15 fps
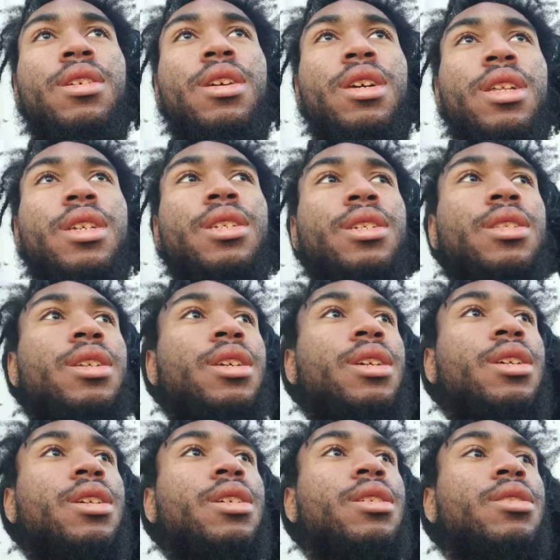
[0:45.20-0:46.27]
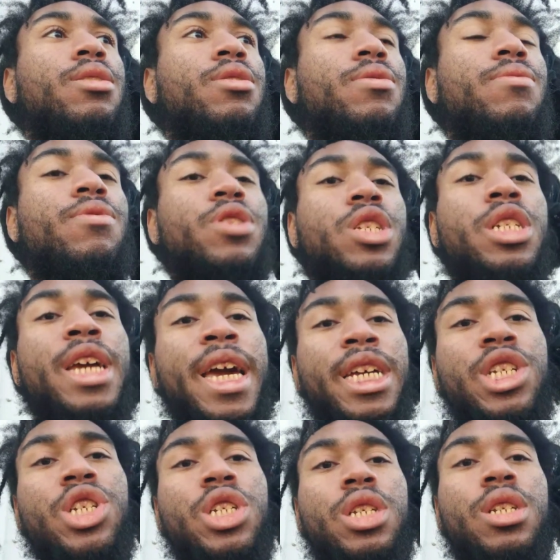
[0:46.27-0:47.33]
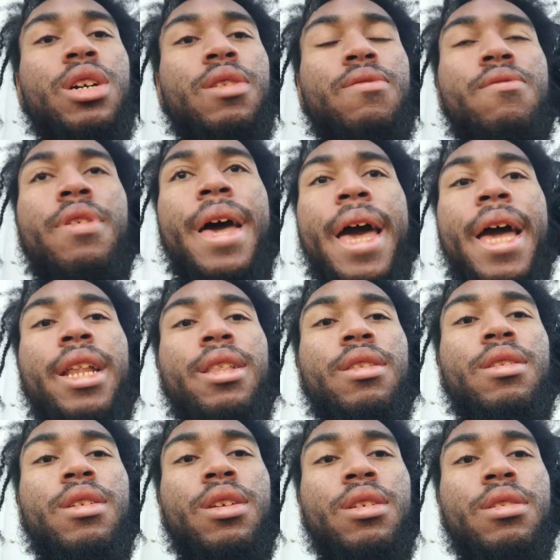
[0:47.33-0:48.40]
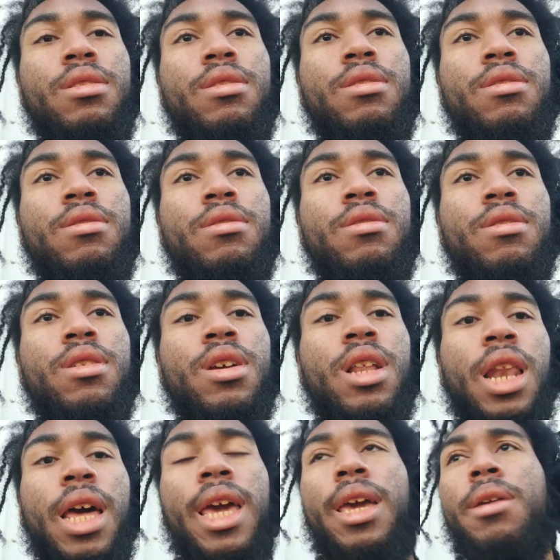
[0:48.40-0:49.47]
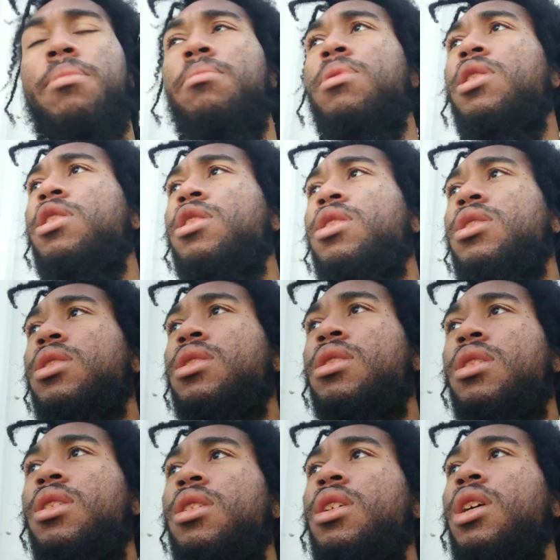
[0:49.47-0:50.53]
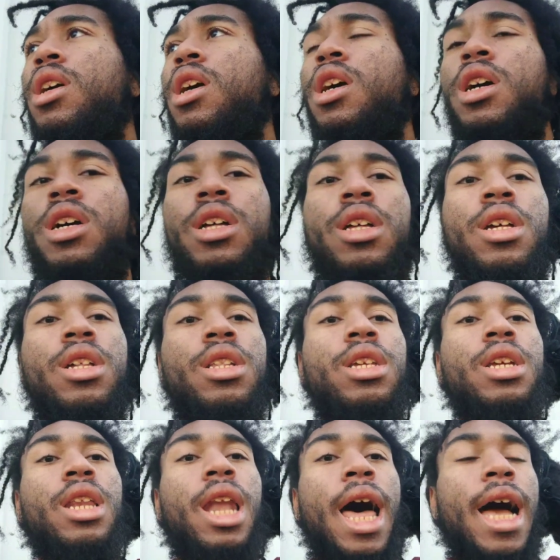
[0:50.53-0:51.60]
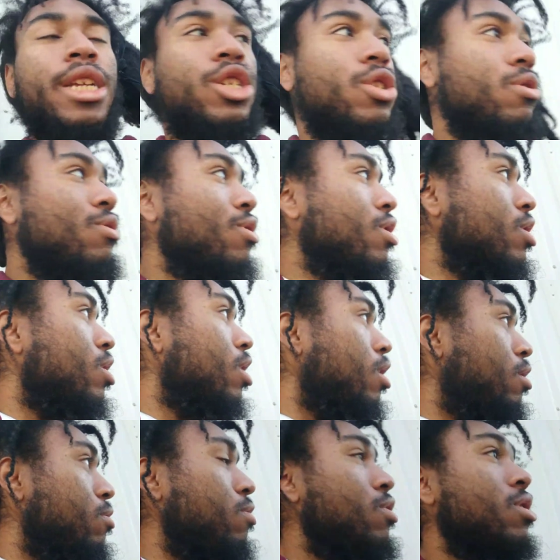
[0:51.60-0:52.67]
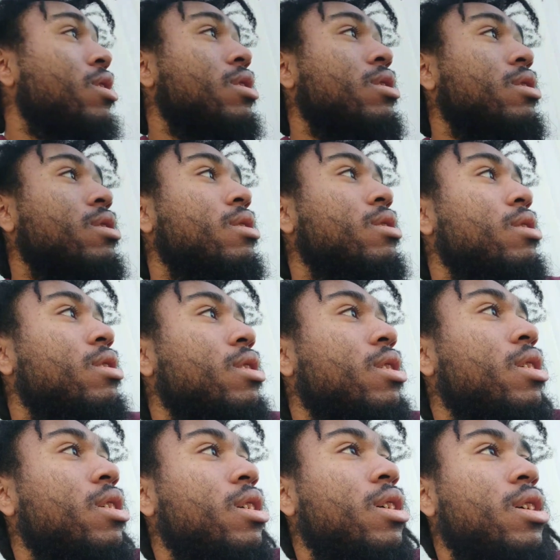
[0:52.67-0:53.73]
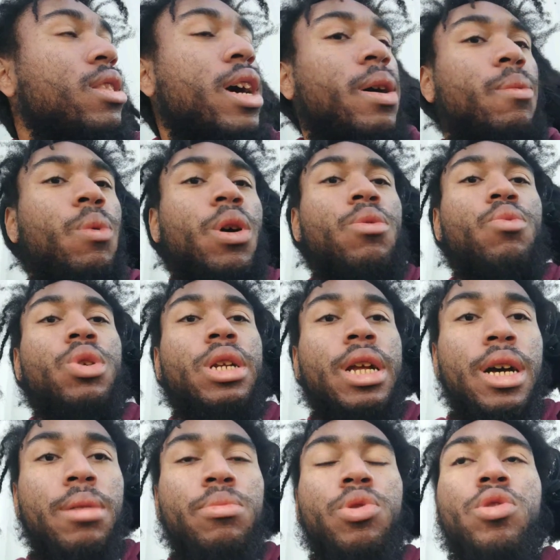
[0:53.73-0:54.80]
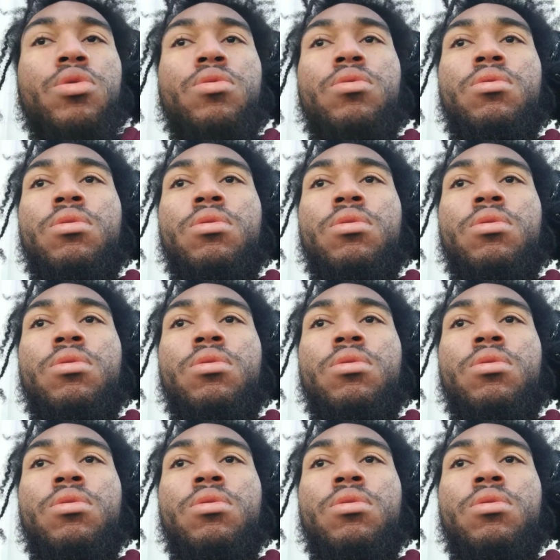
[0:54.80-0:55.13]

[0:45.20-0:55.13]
it is the rejection of that claim. It is the logical conclusion that one would come to